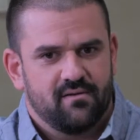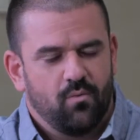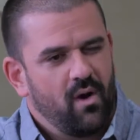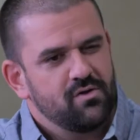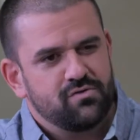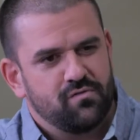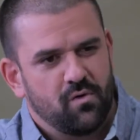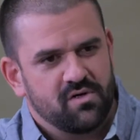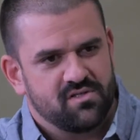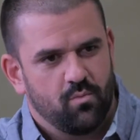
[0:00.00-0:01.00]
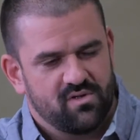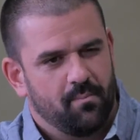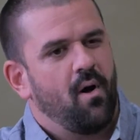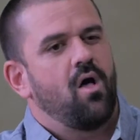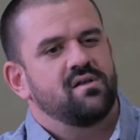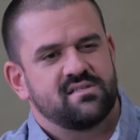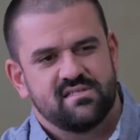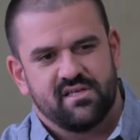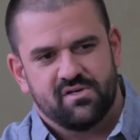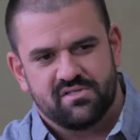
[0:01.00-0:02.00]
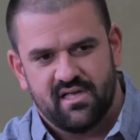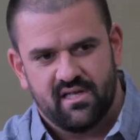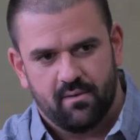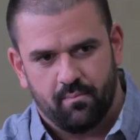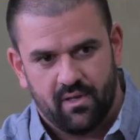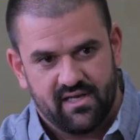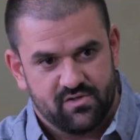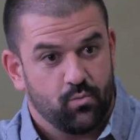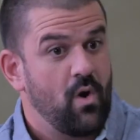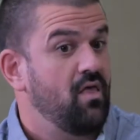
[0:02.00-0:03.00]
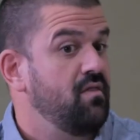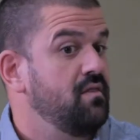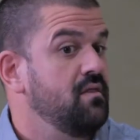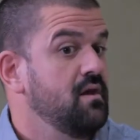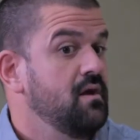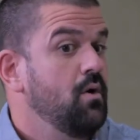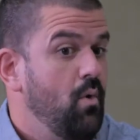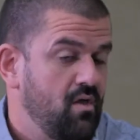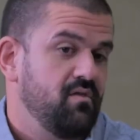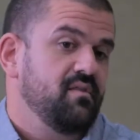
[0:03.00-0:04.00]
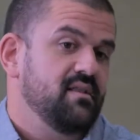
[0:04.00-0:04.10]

why don't you focus on what the policies that you're setting in place rather than the